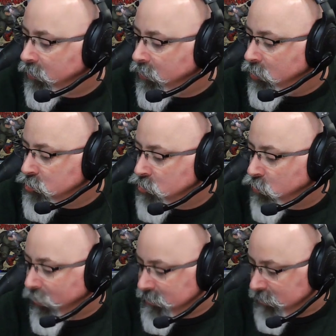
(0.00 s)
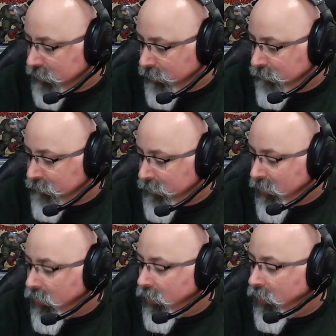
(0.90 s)
20.
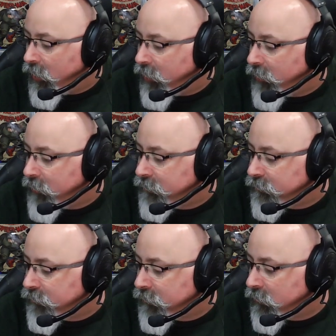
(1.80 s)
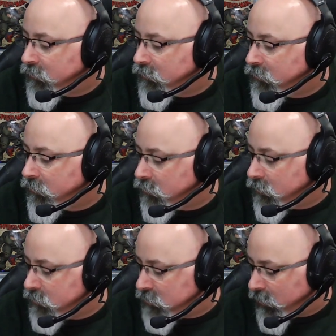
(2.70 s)

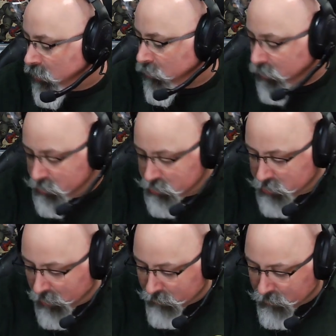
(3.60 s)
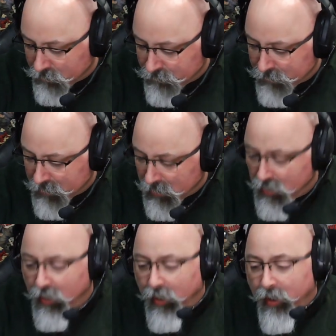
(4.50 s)
It's an airbrushed cover.
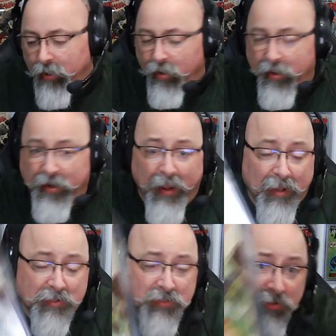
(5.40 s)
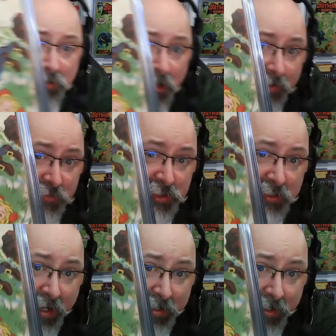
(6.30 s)
It has a lot of
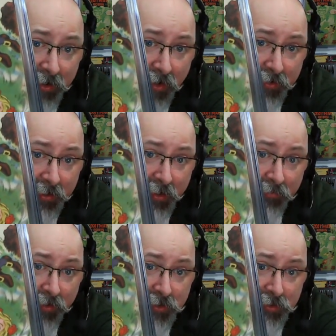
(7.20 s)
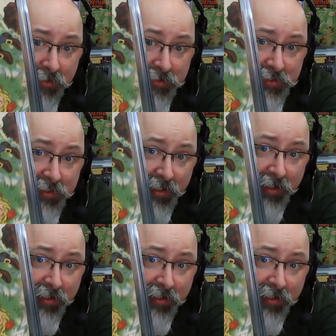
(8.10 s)
staining on the cover, as you can see,